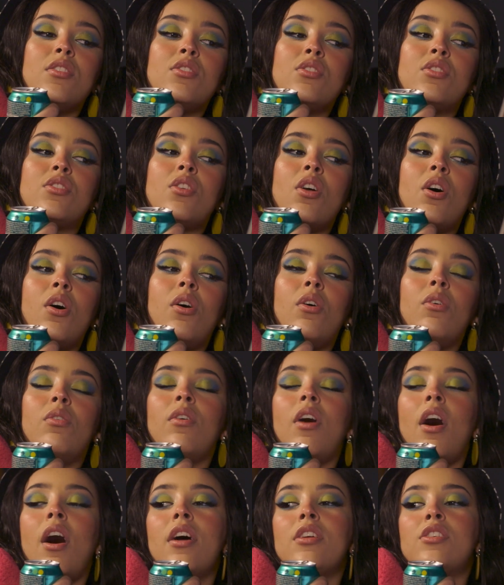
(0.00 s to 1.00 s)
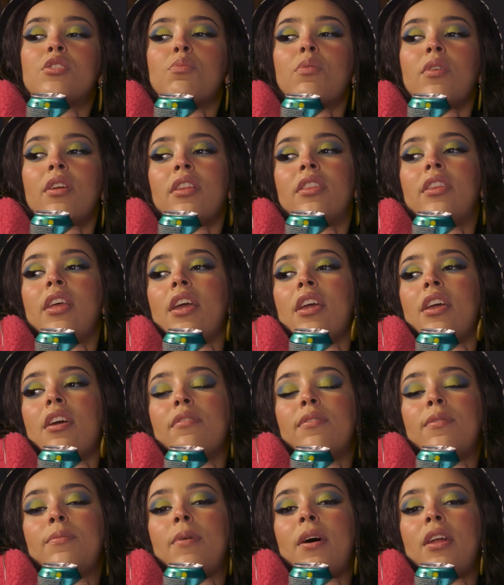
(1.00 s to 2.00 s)
So I just want to thank
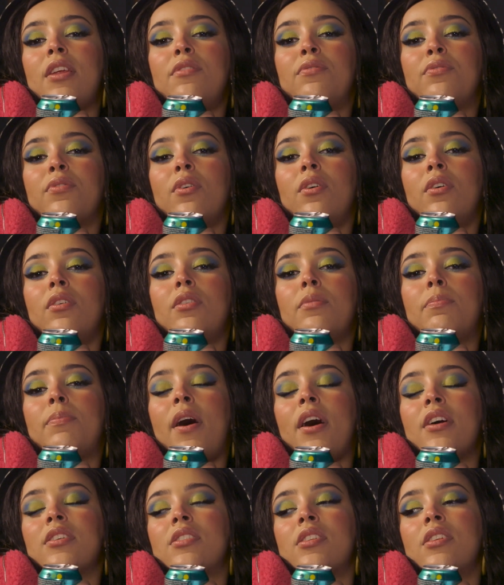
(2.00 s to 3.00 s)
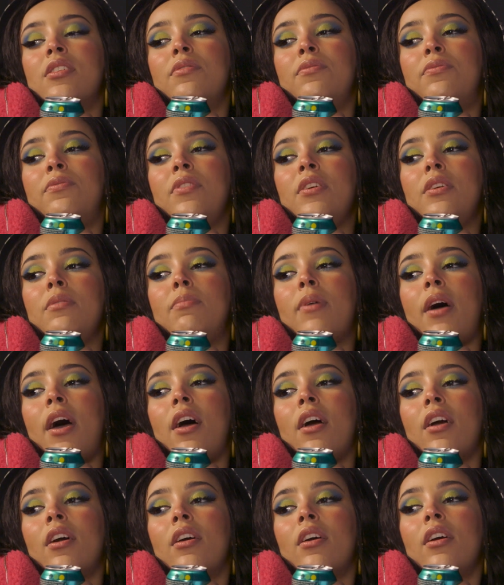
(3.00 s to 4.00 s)
everybody for all the positive
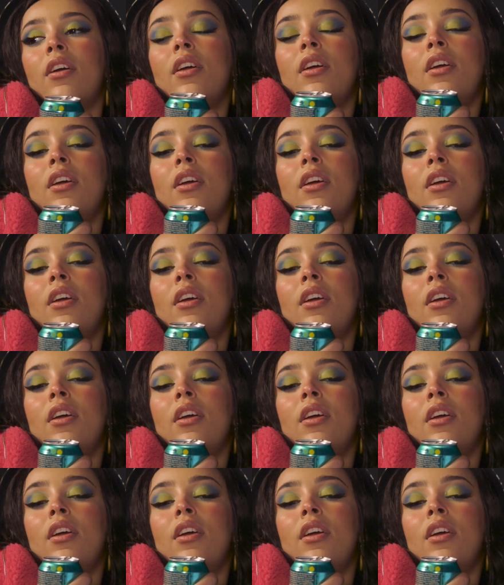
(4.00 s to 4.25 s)
feedback.